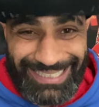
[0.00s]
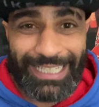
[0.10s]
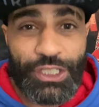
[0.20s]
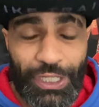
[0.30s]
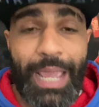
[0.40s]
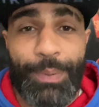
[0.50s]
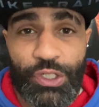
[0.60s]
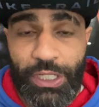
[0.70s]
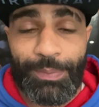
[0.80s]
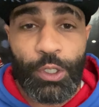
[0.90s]
Six
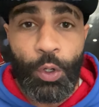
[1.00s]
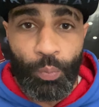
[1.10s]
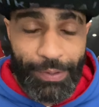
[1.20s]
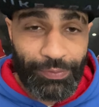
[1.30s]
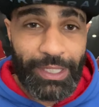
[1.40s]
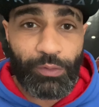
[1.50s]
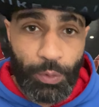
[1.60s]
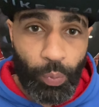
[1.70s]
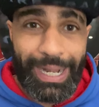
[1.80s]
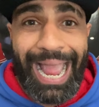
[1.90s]
championships with literally
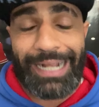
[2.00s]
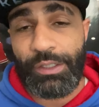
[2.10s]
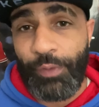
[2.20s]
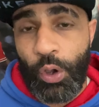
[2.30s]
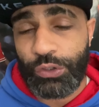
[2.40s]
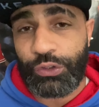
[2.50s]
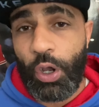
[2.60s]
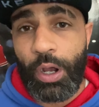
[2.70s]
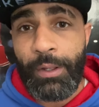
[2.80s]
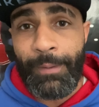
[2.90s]
one active All
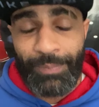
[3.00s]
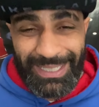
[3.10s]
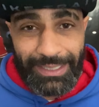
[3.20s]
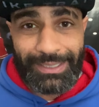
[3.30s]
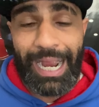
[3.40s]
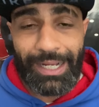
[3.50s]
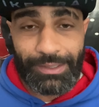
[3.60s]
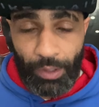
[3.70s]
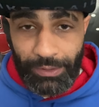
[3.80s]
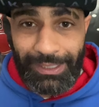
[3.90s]
Star his entire
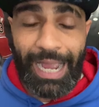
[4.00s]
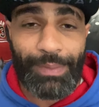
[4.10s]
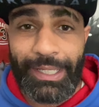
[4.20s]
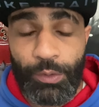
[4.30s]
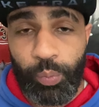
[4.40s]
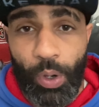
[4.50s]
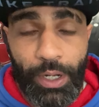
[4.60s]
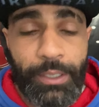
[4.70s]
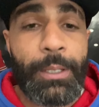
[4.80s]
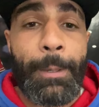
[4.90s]
uh, time that he
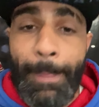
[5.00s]
won.